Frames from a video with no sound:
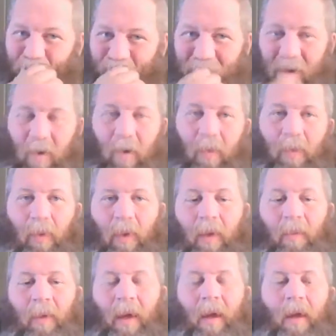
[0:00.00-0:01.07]
Whole
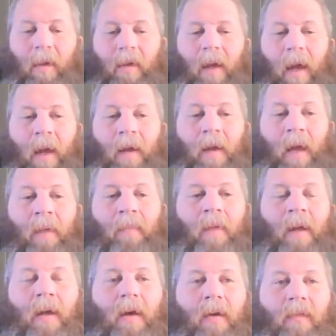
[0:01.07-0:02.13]
point being, and
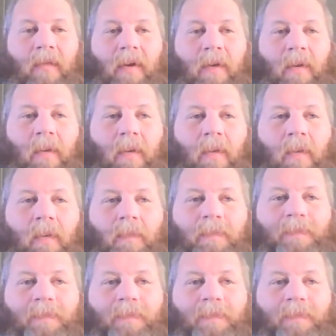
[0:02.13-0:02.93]
many of you